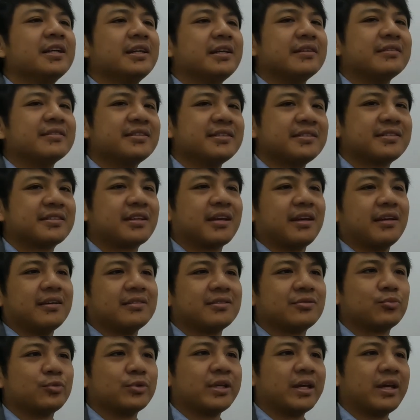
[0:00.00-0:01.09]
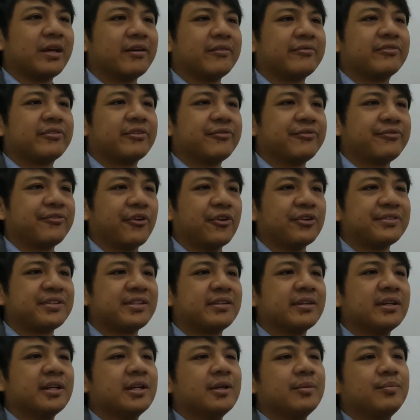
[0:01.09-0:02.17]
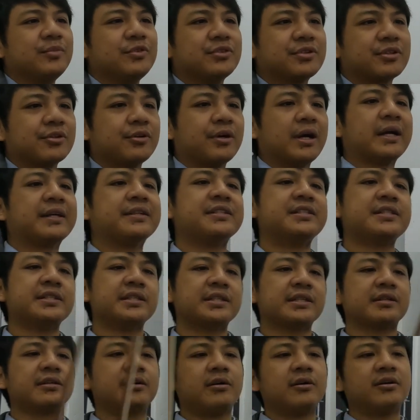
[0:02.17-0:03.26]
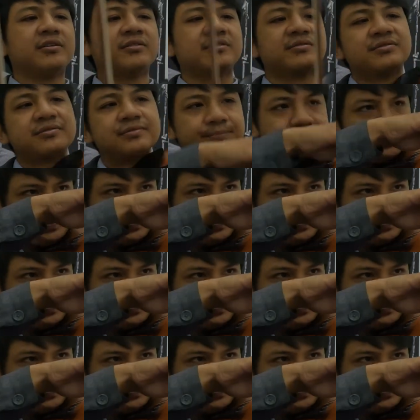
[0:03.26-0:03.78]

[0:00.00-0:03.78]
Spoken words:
In this case, we have the first musical idea of